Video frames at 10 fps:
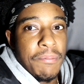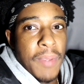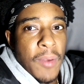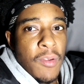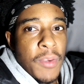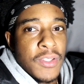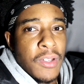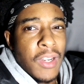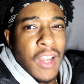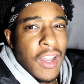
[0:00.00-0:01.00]
BMW,
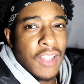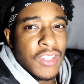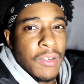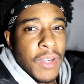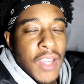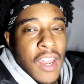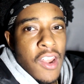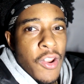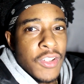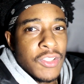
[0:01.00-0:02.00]
so I don't know how that's gonna work. I
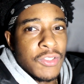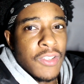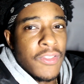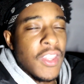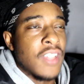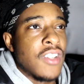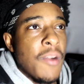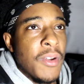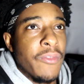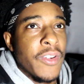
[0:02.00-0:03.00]
don't know, there's still stuff that's got
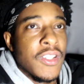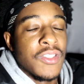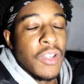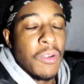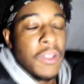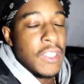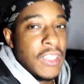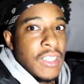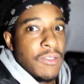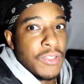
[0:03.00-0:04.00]
to be done for this, so
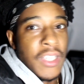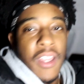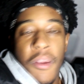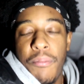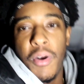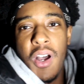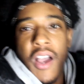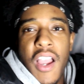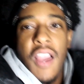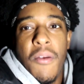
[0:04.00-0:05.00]
we'll see. But
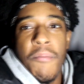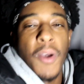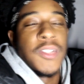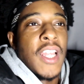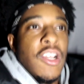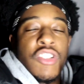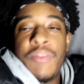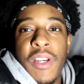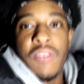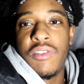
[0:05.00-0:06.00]
Most likely it'll just
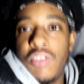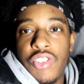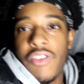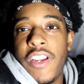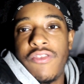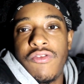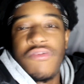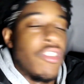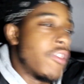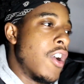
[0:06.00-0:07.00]
be a straight
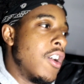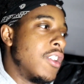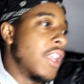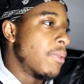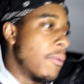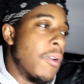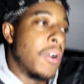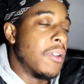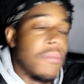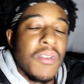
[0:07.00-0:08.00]
drift car. That's probably wrong.